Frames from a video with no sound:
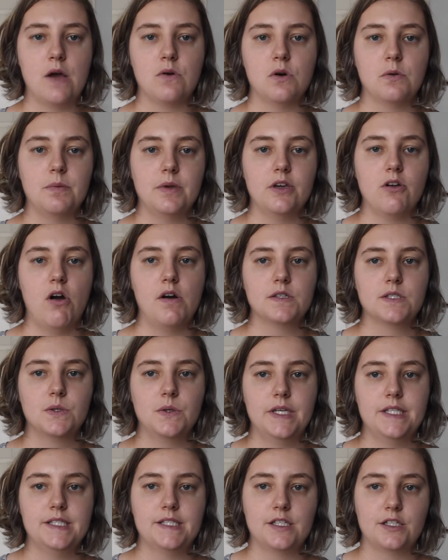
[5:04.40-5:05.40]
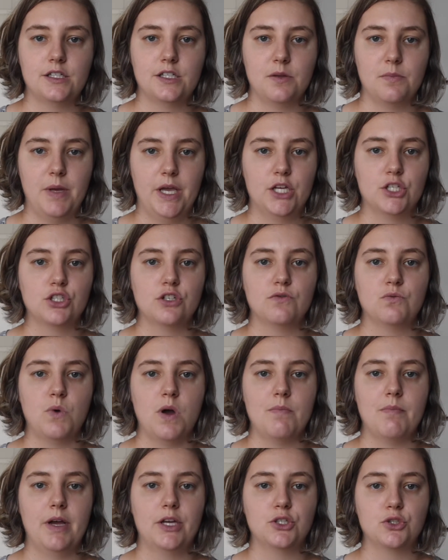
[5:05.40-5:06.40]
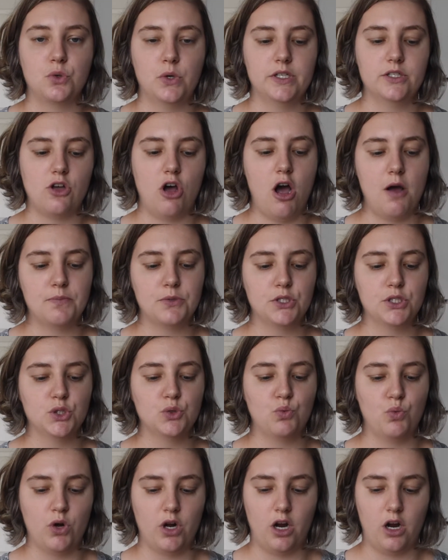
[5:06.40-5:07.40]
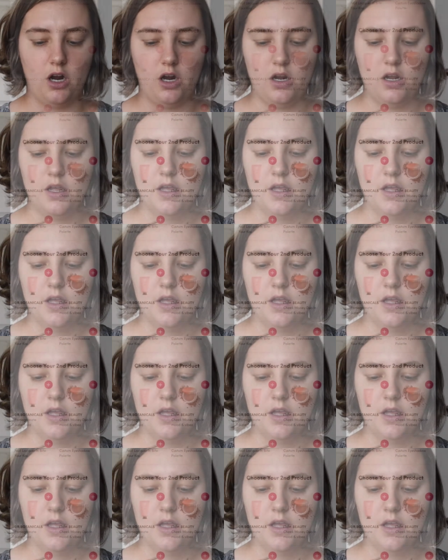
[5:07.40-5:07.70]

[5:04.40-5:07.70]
will be also inserting a picture of what my choice options were.